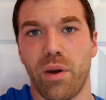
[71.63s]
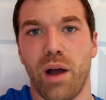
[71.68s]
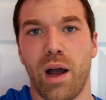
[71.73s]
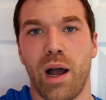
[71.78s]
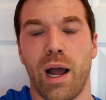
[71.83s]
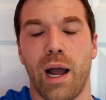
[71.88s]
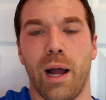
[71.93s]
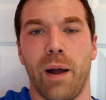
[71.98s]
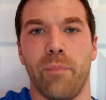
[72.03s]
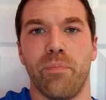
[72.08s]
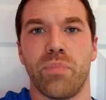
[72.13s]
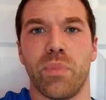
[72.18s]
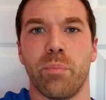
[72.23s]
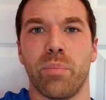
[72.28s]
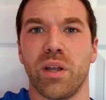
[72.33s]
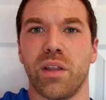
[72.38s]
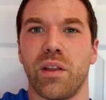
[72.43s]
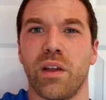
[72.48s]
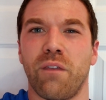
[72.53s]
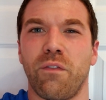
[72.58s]

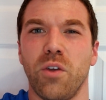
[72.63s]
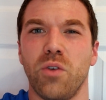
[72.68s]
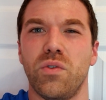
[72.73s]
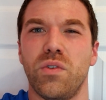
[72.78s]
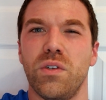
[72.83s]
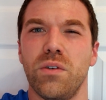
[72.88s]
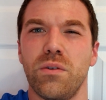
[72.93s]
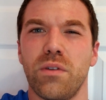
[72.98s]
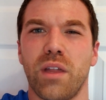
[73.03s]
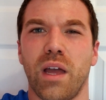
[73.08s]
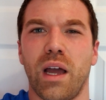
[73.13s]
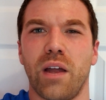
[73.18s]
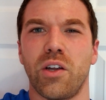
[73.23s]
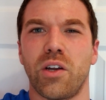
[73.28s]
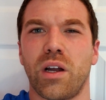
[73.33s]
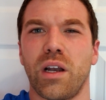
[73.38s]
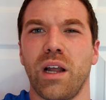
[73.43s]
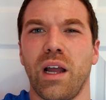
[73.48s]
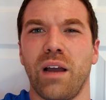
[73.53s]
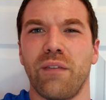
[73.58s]
But if you do that, you're
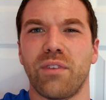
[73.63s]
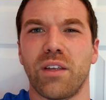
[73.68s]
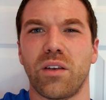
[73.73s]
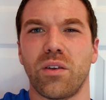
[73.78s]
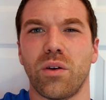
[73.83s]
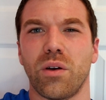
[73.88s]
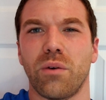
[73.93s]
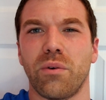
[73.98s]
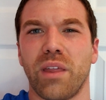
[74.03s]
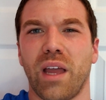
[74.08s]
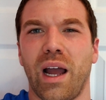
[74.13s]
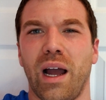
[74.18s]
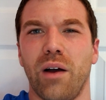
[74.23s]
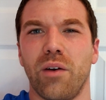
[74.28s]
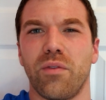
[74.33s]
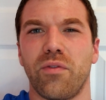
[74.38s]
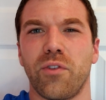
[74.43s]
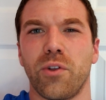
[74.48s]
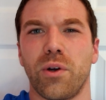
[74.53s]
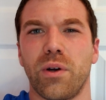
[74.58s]
gonna have to do it
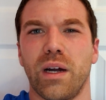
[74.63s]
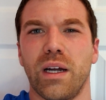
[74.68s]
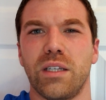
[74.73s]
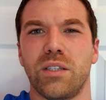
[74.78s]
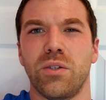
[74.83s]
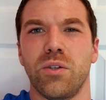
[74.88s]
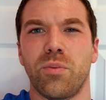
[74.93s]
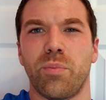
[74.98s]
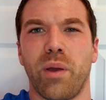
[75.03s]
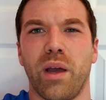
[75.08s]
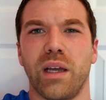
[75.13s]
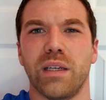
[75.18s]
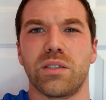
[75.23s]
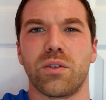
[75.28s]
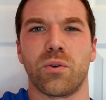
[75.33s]
without fluoride toothpaste,